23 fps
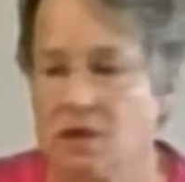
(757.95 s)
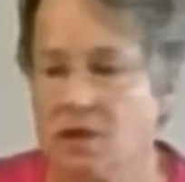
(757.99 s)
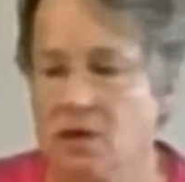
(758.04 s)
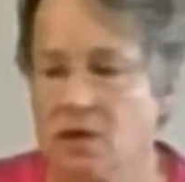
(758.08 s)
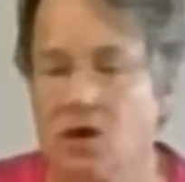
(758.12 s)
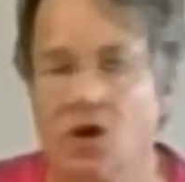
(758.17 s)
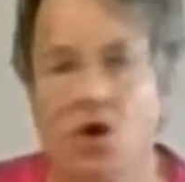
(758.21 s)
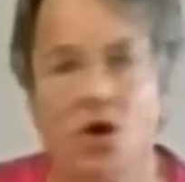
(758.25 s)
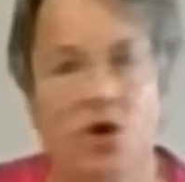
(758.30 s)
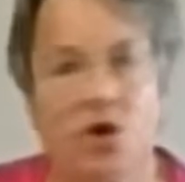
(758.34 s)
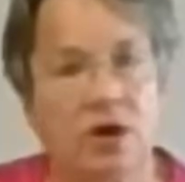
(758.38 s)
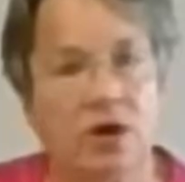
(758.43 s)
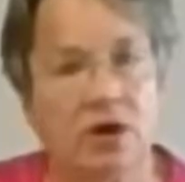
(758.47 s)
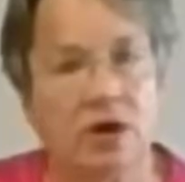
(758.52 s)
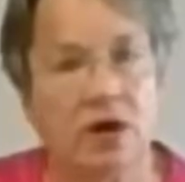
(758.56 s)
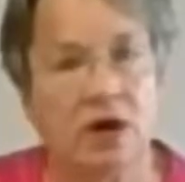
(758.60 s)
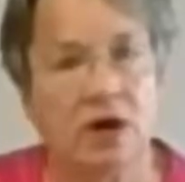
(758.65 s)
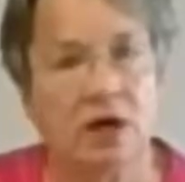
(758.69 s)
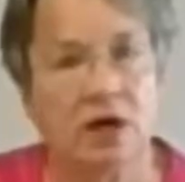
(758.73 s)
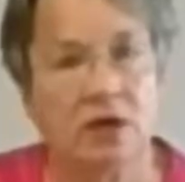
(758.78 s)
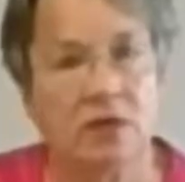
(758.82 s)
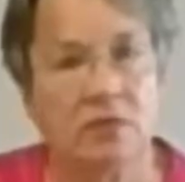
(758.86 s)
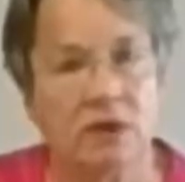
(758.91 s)
hard
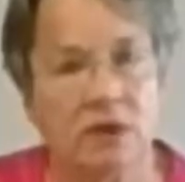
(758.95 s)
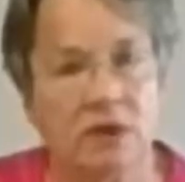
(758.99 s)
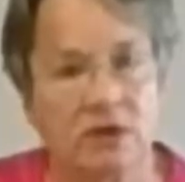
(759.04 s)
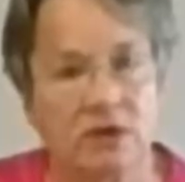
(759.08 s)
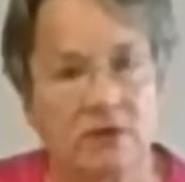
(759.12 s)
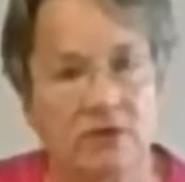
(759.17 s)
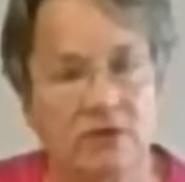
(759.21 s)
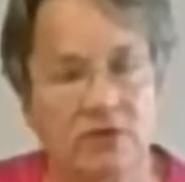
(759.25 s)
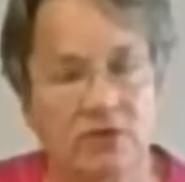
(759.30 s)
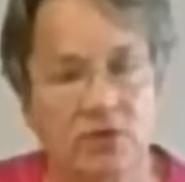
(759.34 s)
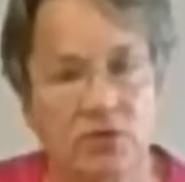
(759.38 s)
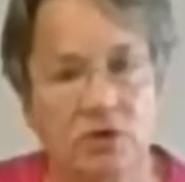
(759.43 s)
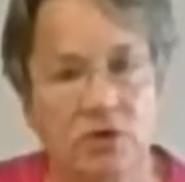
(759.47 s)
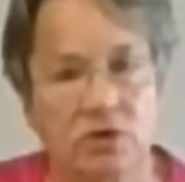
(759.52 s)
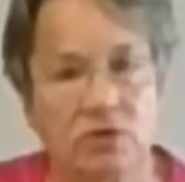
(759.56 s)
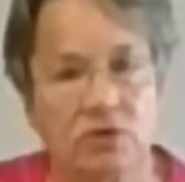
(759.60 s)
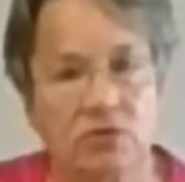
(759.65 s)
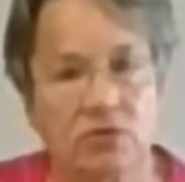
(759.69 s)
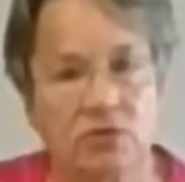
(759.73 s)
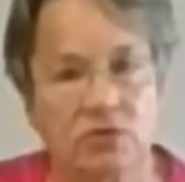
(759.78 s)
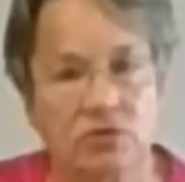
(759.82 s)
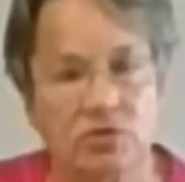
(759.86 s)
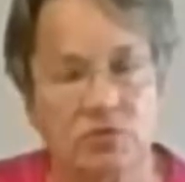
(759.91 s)
item like a fork
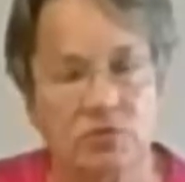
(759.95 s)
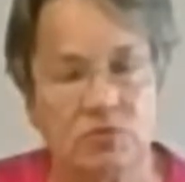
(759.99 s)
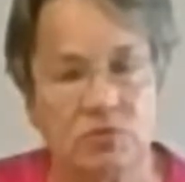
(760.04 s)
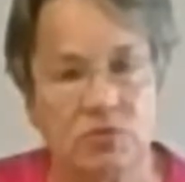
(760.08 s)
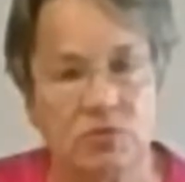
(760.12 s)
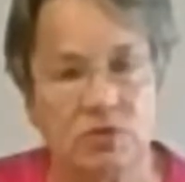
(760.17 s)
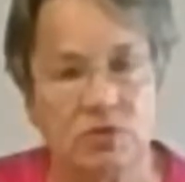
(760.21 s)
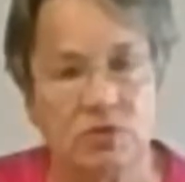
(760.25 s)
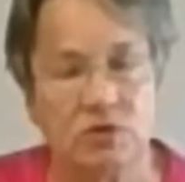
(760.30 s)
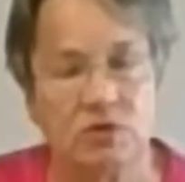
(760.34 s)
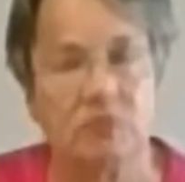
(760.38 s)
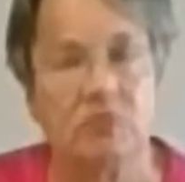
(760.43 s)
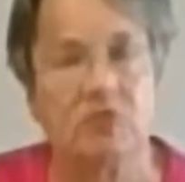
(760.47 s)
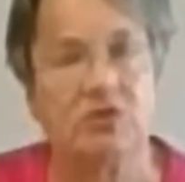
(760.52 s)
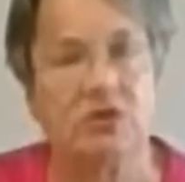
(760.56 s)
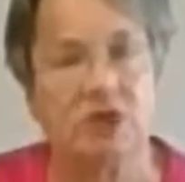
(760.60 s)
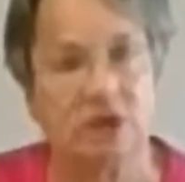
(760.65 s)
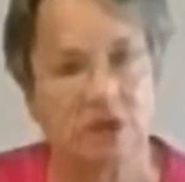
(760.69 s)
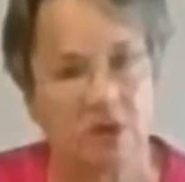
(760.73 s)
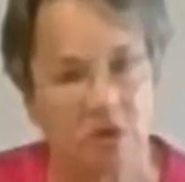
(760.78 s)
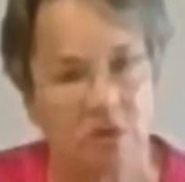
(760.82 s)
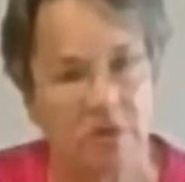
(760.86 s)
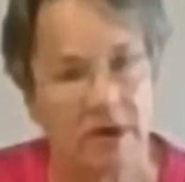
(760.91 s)
or a spoon or a
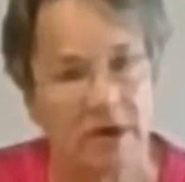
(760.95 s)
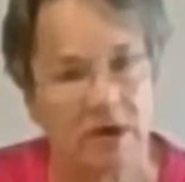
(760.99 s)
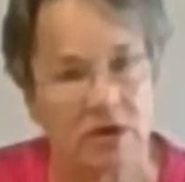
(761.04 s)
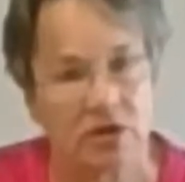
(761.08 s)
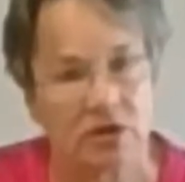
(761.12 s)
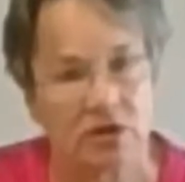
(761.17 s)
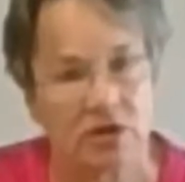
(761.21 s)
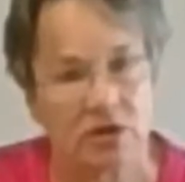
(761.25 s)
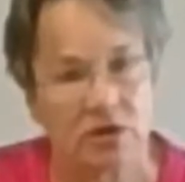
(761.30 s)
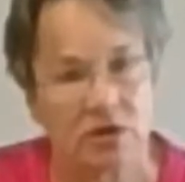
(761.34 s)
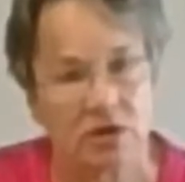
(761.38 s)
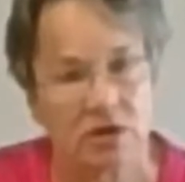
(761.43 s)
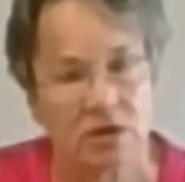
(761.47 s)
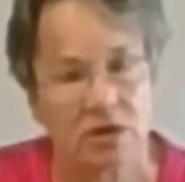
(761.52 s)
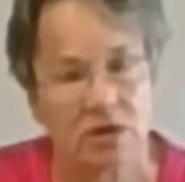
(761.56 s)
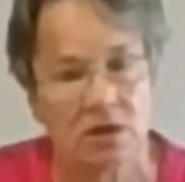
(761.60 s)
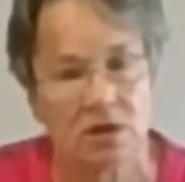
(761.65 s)
potato masher.